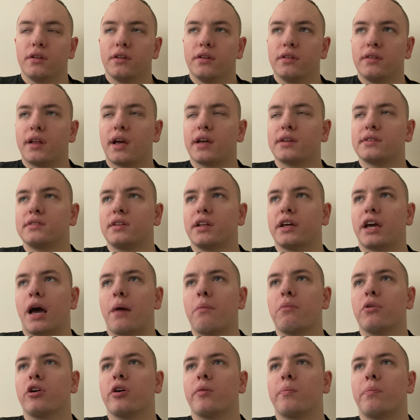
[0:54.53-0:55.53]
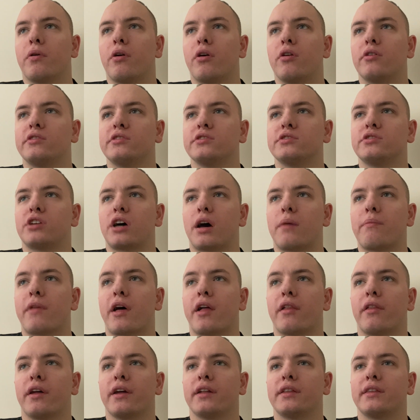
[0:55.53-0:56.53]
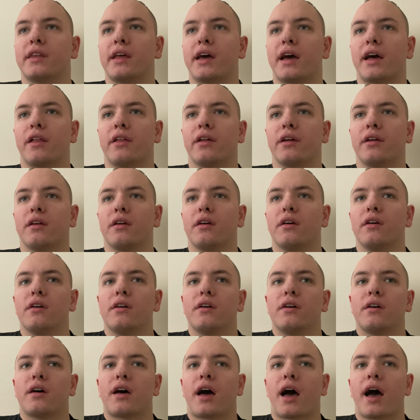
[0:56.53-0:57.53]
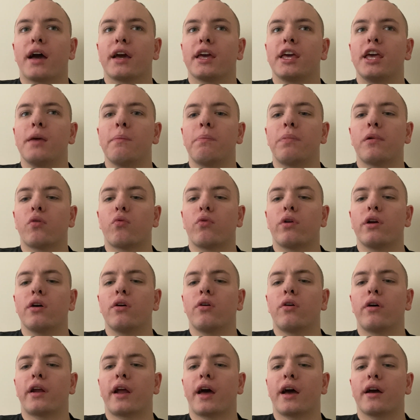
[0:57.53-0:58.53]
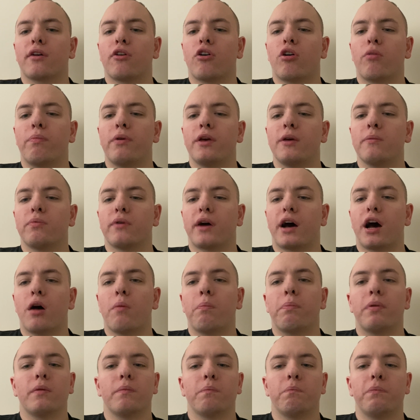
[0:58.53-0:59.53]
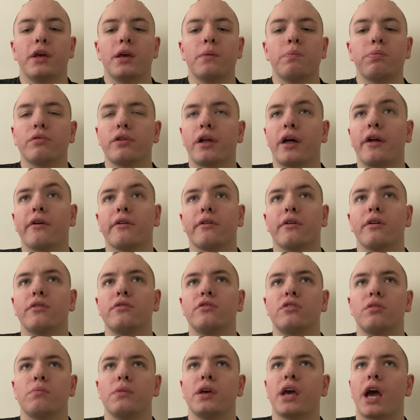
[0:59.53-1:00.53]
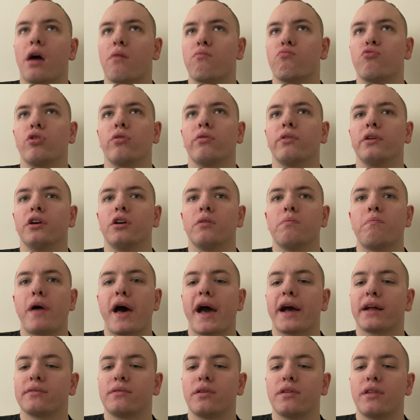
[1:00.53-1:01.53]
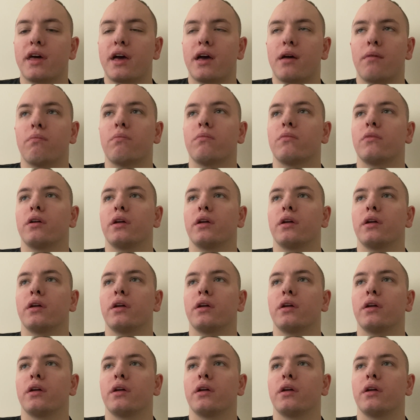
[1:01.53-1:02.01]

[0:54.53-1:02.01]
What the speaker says: That's the thing. I'm a good person, so I'm not like that. Like, I keep it real and I call people out, but people that are good to me, I'm really good back to them.